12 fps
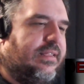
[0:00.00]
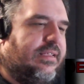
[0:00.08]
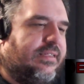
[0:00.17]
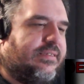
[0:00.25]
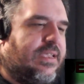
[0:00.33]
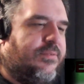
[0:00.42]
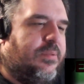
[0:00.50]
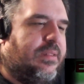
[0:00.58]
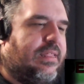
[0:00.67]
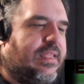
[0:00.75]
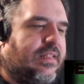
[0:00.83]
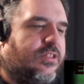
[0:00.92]
Just give him the
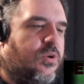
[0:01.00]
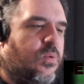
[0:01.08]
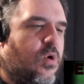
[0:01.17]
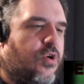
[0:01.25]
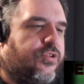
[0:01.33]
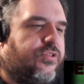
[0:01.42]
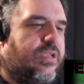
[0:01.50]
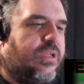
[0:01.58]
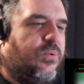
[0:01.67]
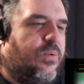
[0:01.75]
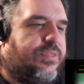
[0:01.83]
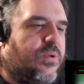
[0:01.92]
thing. Dude walks
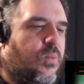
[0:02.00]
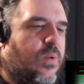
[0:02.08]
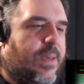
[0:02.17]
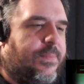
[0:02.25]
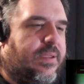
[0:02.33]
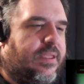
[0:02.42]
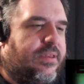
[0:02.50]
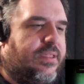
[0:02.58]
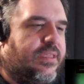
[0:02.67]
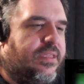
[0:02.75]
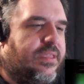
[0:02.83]
in with a weapon.